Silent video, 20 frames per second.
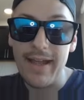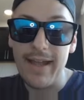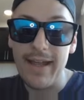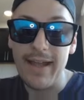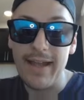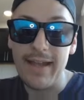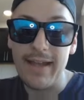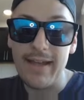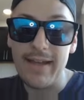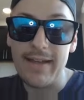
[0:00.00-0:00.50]

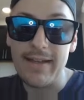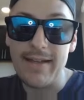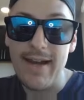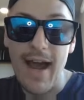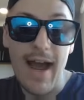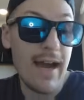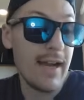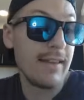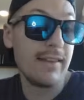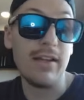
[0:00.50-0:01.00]
And
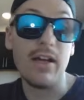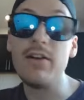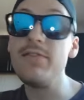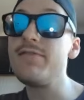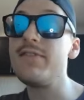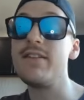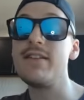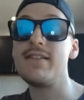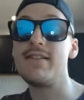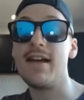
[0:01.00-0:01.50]
I love
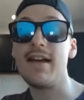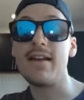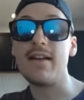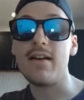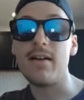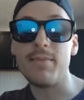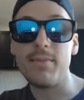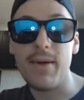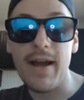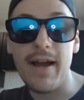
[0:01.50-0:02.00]
the
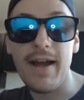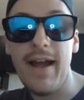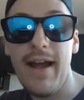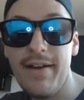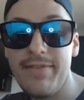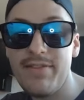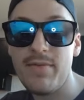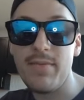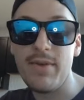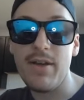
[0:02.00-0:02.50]
setup. I
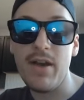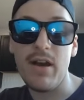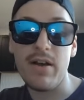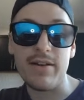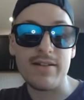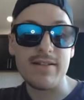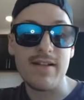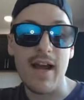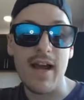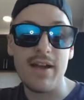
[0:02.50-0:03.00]
have to be
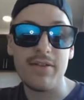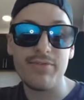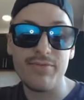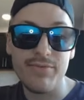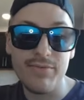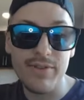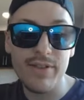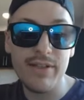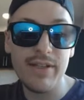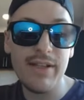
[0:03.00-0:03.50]
honest. I
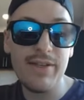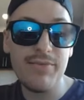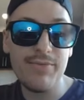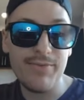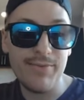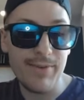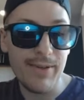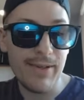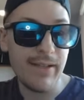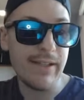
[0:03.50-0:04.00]
really,
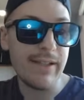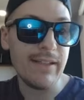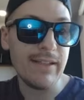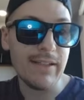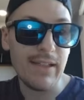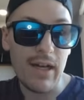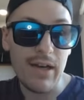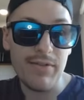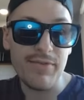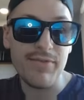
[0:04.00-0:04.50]
really
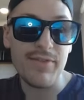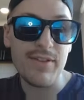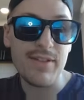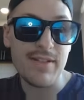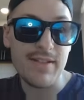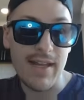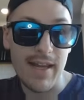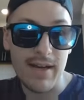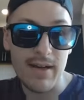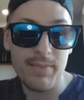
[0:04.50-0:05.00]
love the
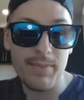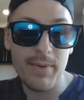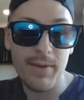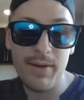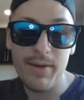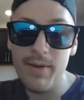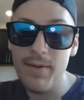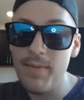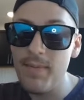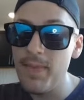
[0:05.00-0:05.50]
setup
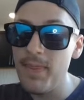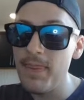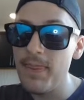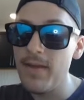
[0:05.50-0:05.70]
here.